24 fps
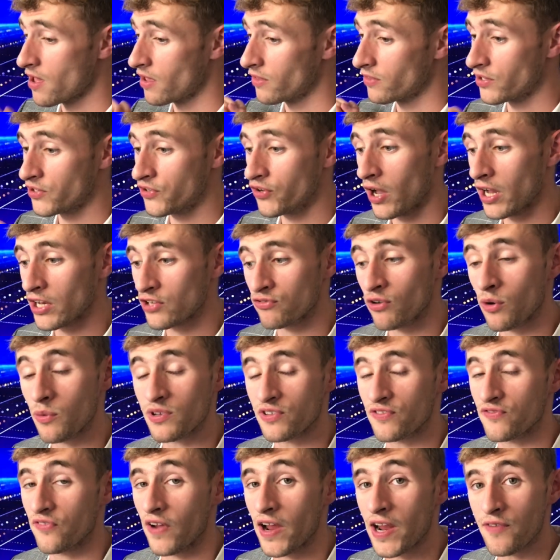The dice roll is
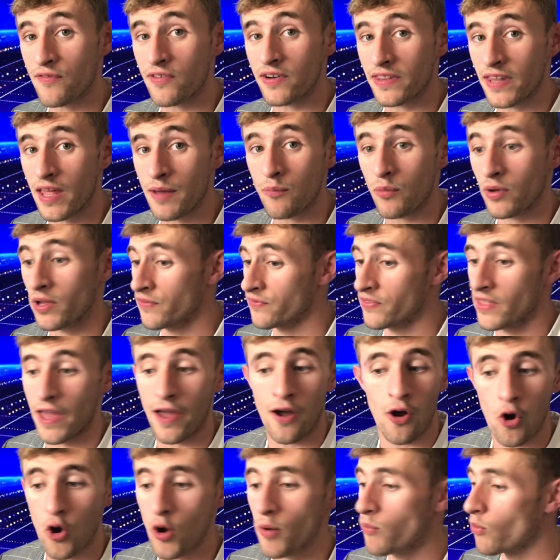favouring them if they're
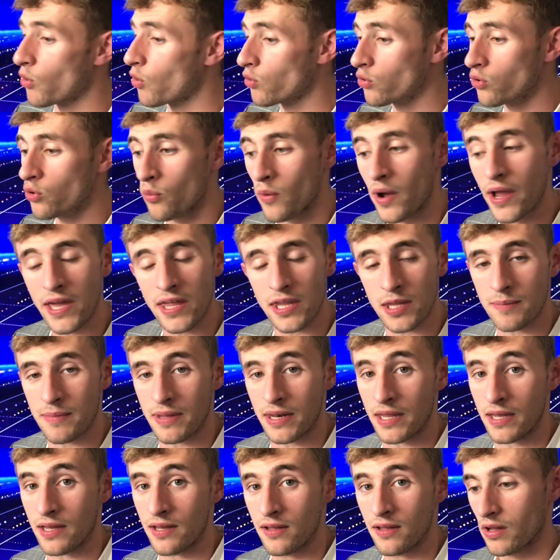home or away at the minute.
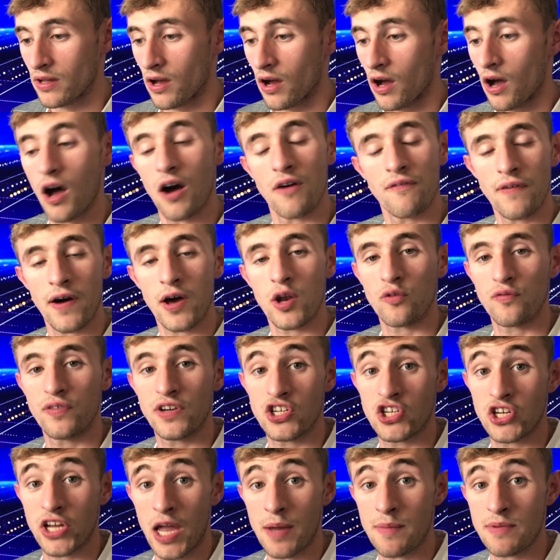Our final feature
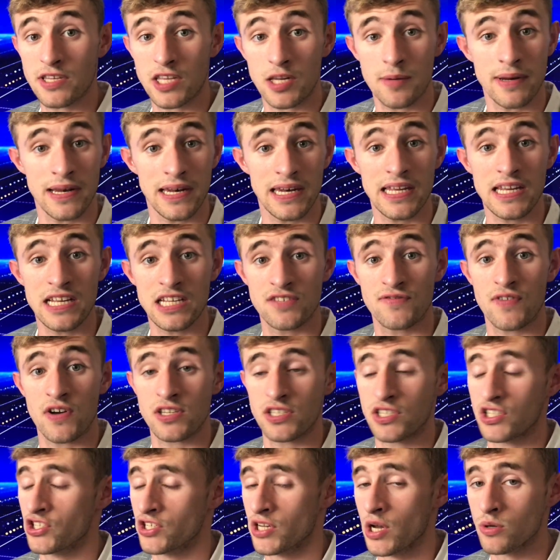game is going to be Leeds versus
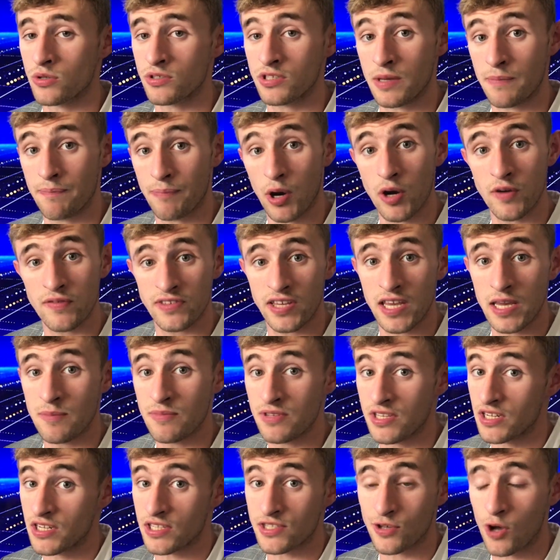Chelsea. Both teams in
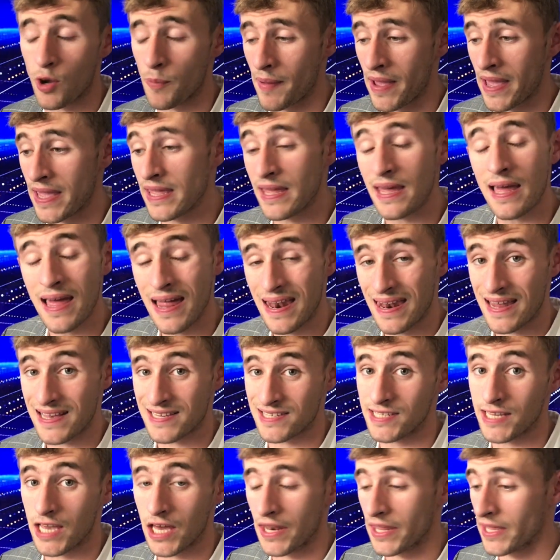the top 8. Let's see
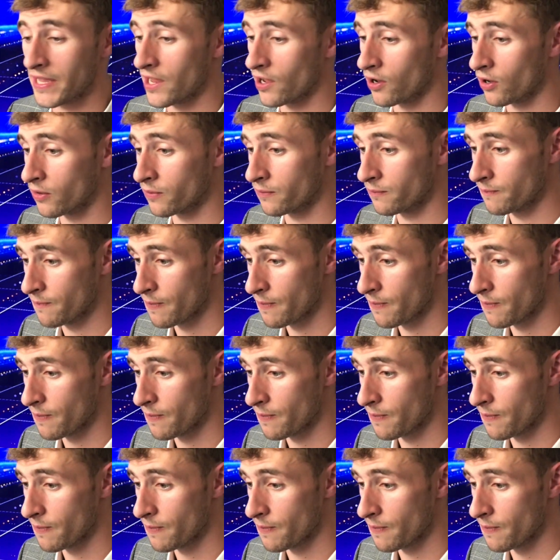how they get on.